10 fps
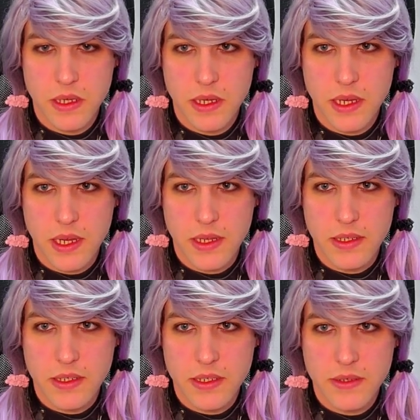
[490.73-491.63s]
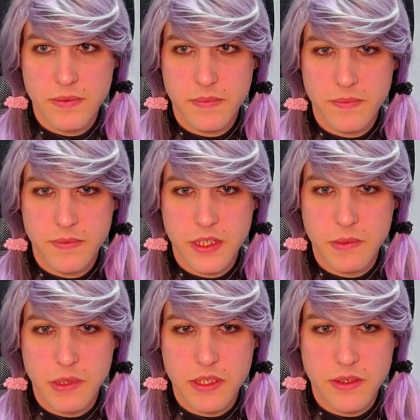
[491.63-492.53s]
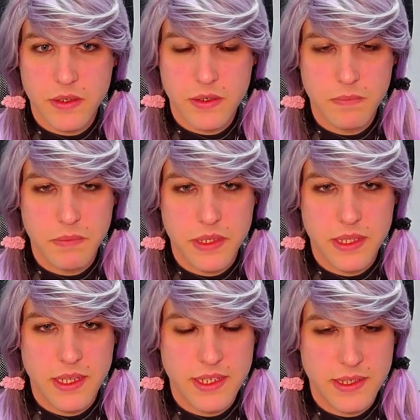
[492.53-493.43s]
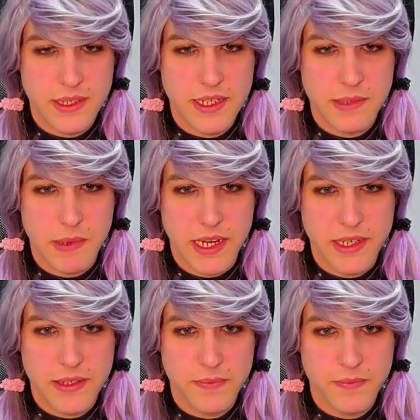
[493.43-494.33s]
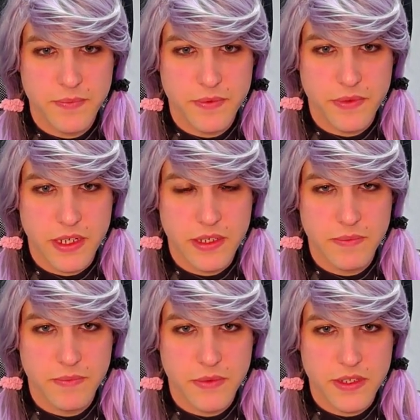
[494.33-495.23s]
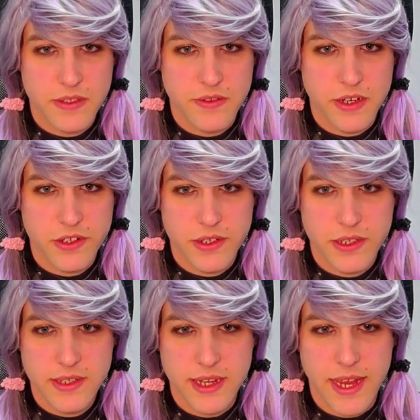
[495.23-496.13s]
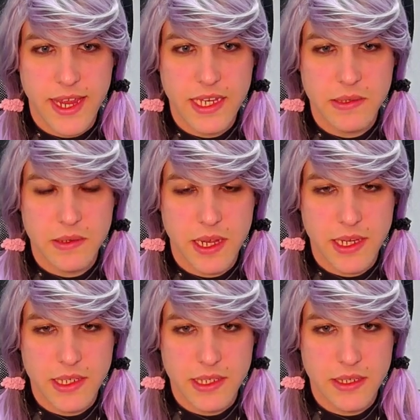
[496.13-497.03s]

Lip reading: And this this byte, right? This instruction. These are 8-bit